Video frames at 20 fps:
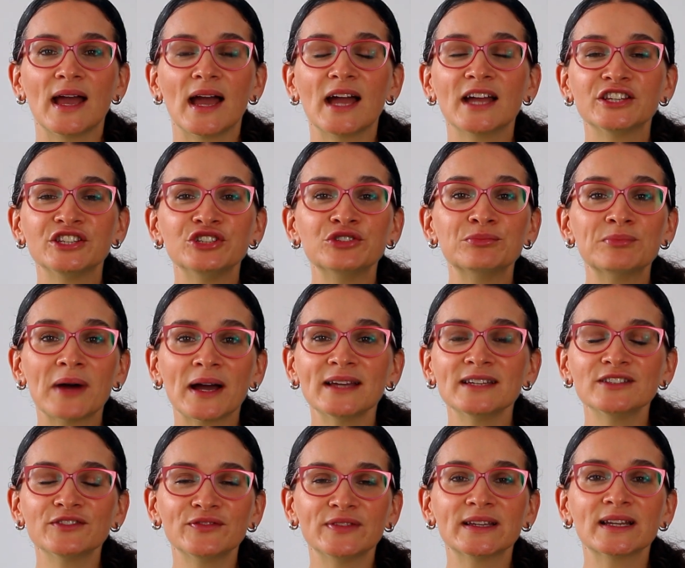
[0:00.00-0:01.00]
And you
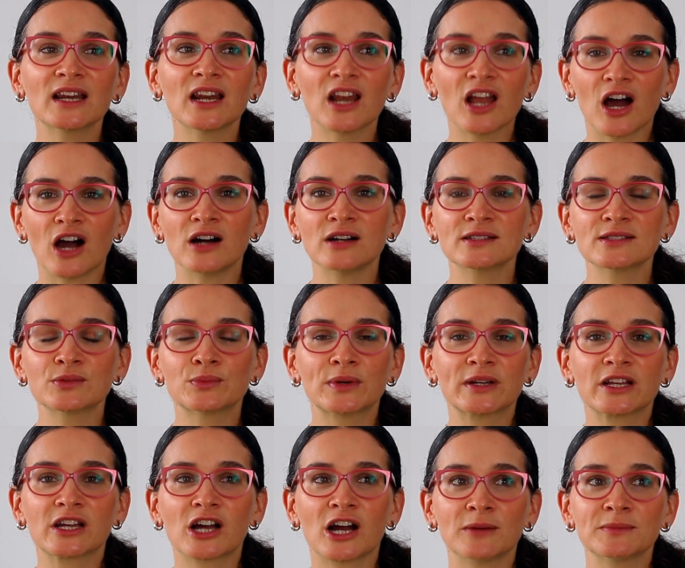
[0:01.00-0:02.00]
might feel lost
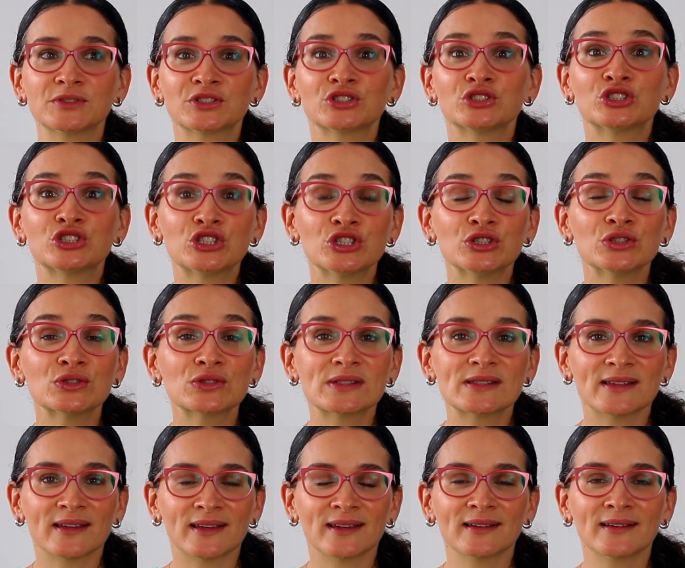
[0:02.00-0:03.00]
when it comes to
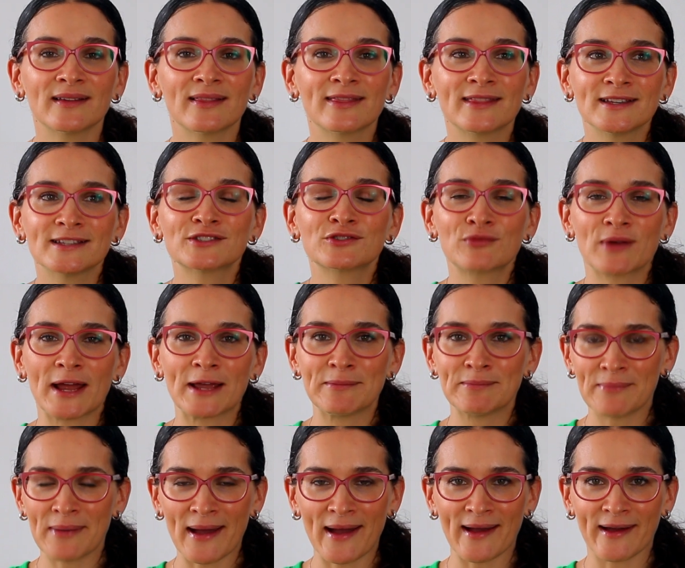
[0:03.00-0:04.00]
choosing this
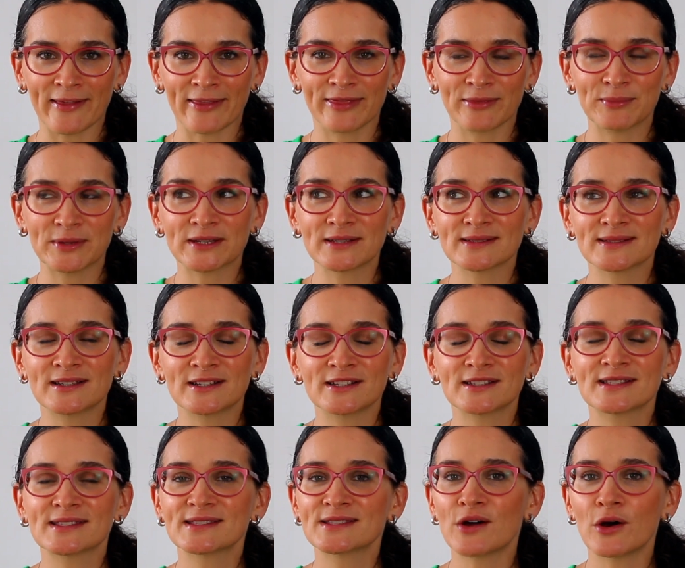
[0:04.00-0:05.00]
right path, because there are
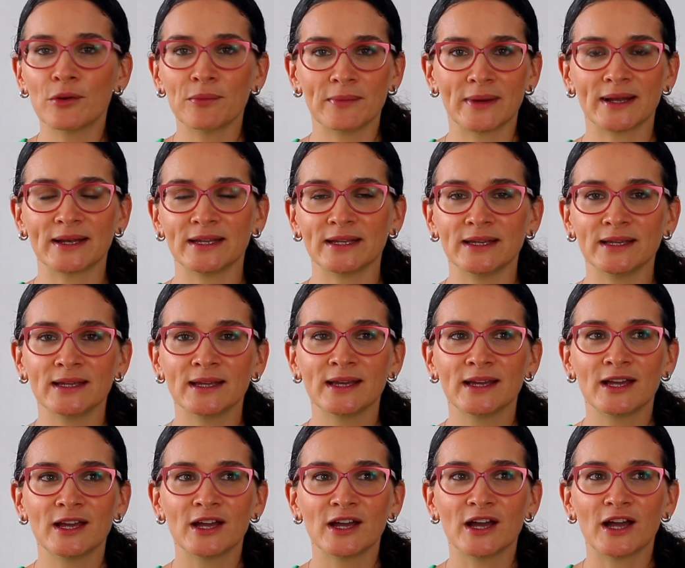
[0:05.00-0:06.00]
so many
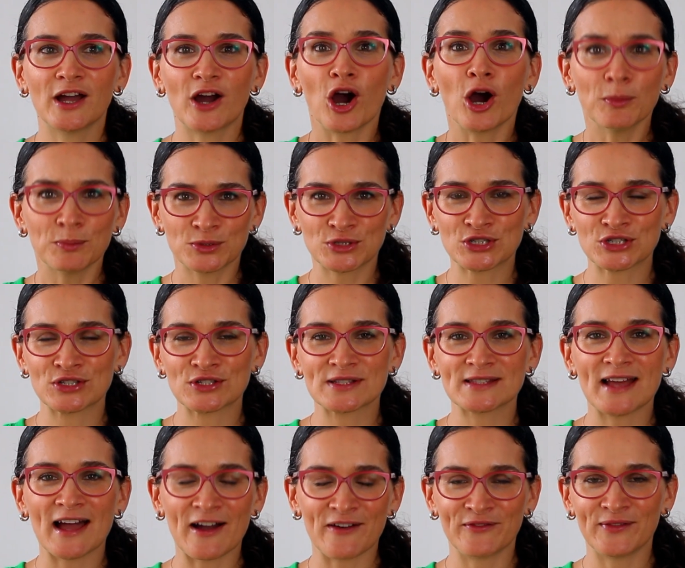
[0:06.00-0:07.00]

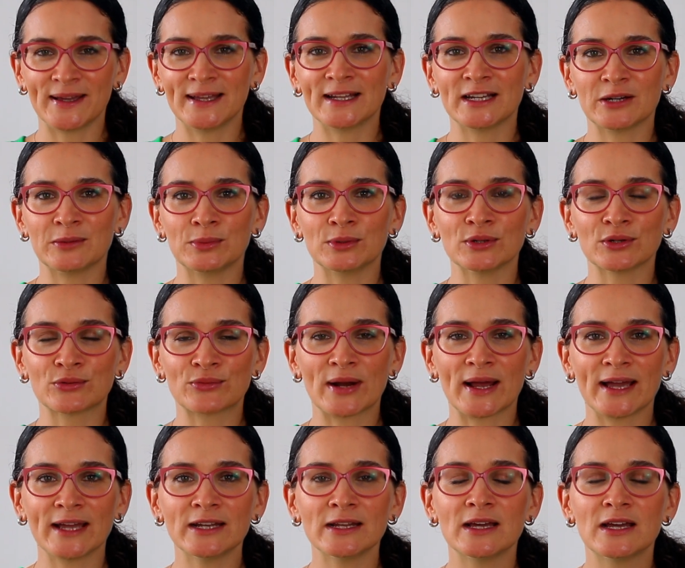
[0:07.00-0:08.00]
options available,
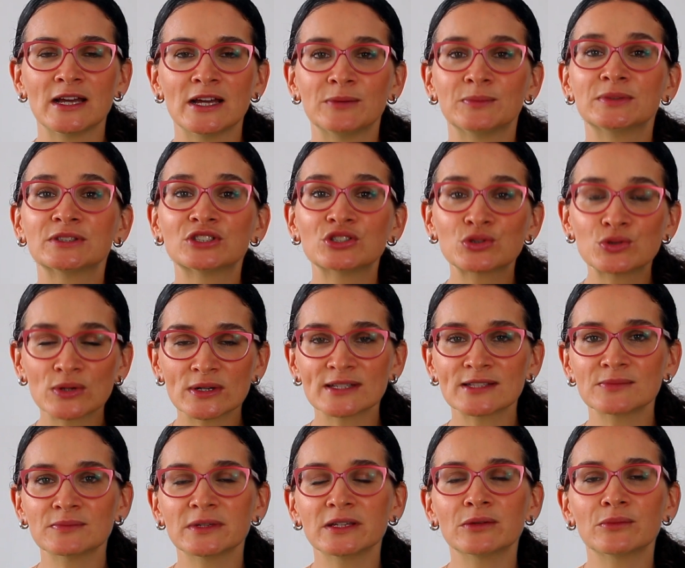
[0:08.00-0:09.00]
right? But
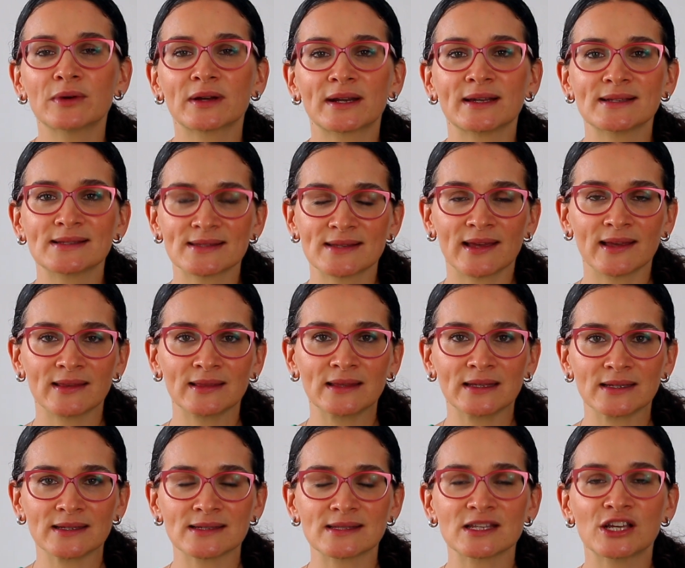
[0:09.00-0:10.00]
trust me when I say
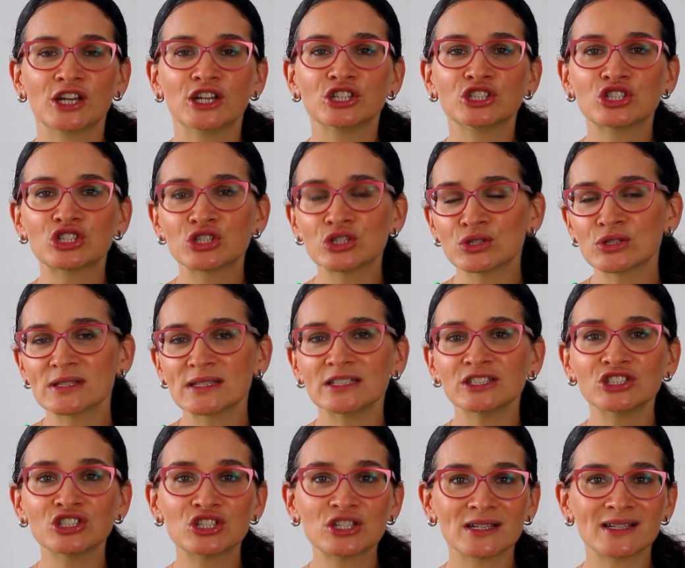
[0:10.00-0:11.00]
this,
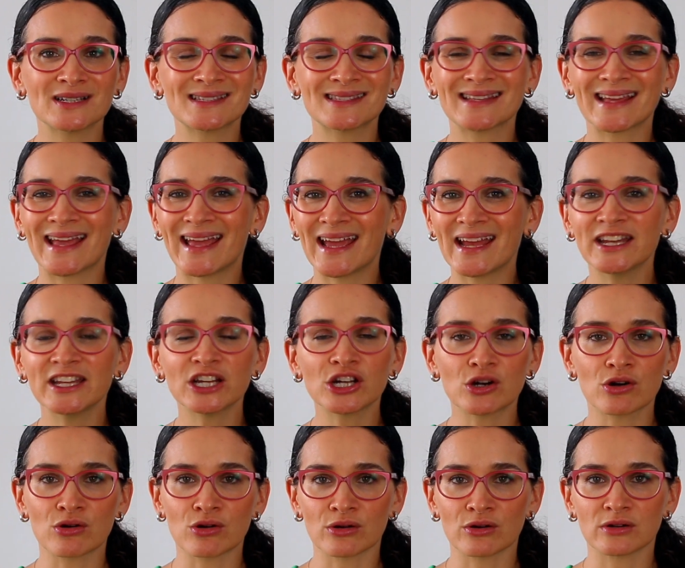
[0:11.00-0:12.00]
choosing just any
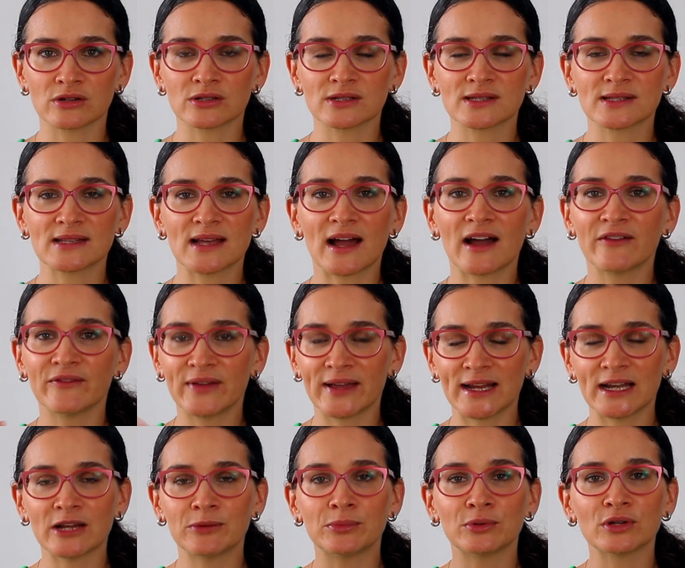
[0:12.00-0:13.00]
course
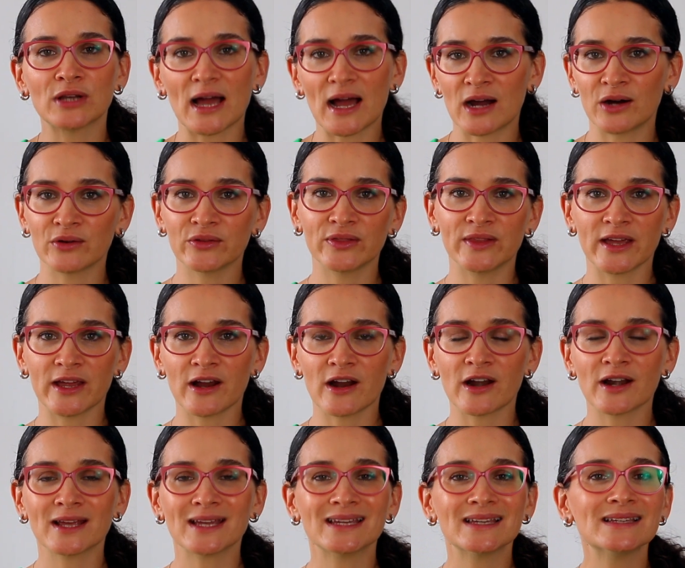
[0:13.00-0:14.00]
available out
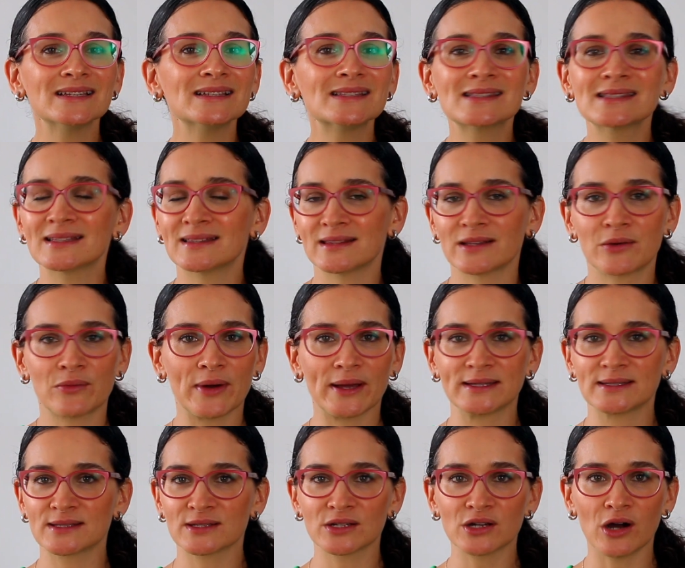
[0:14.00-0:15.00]
there isn't the
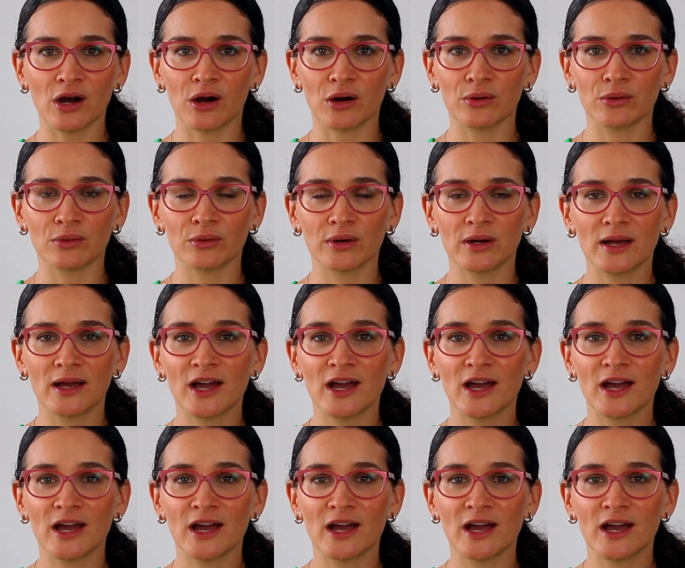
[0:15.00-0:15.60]
way to go.